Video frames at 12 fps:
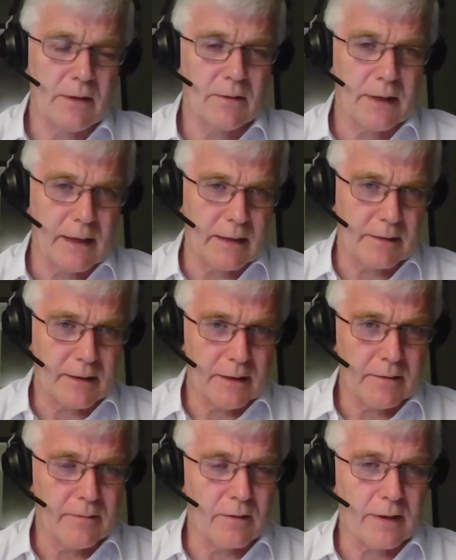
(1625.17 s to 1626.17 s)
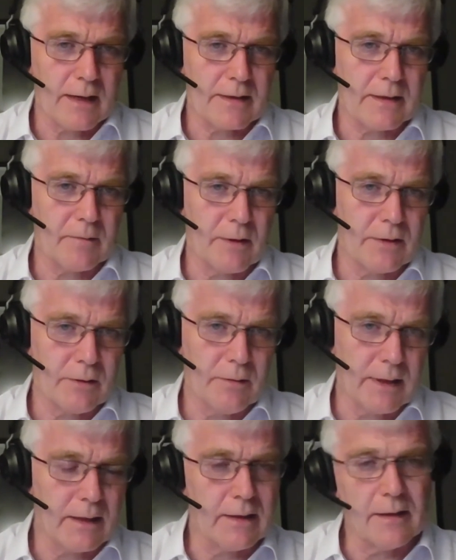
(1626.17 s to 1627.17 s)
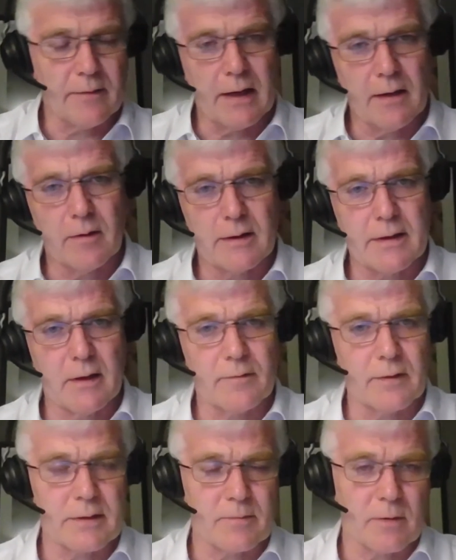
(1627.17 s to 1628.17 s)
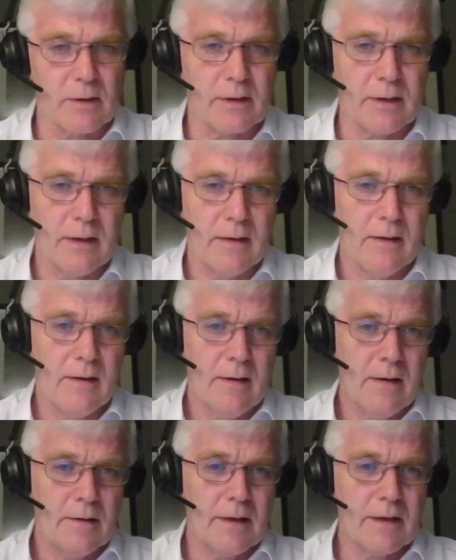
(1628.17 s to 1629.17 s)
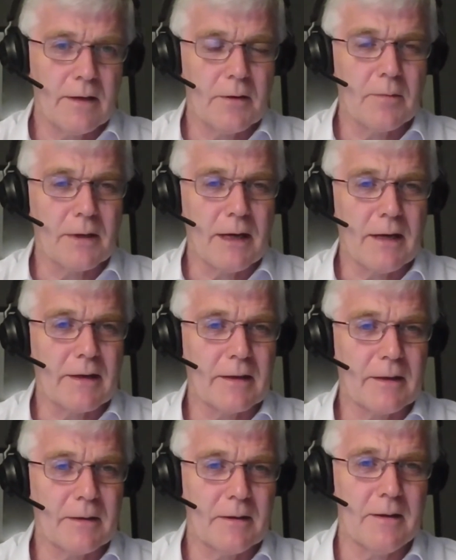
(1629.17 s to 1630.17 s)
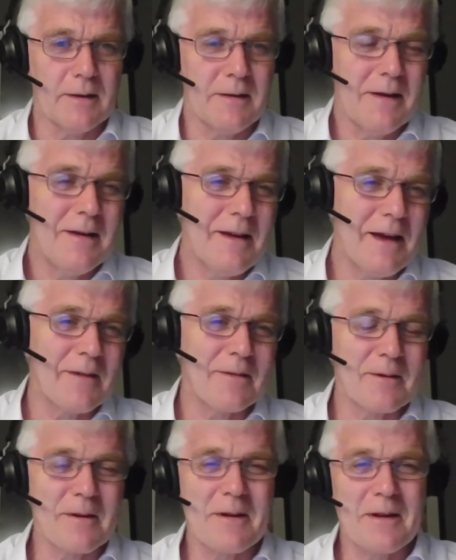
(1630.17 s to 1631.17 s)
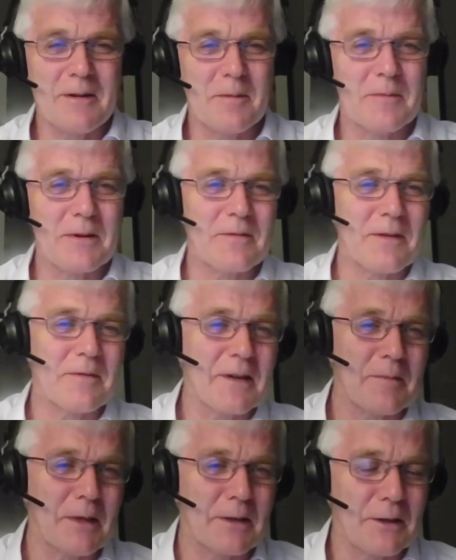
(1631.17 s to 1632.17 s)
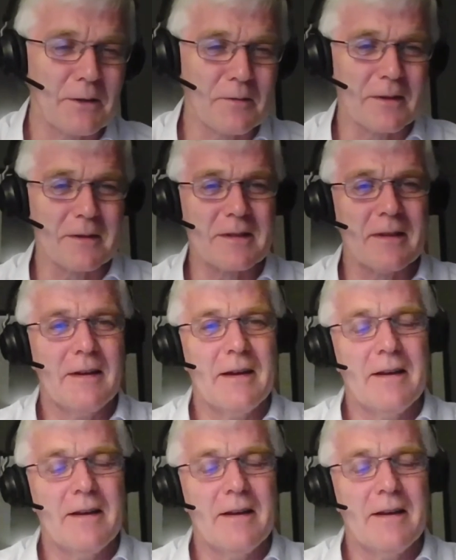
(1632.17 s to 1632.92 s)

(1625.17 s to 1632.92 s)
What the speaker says: was looking at the kind of forecasting we're doing and even how our solvers work, they'd end up with a headache after a number of 15-minute intervals.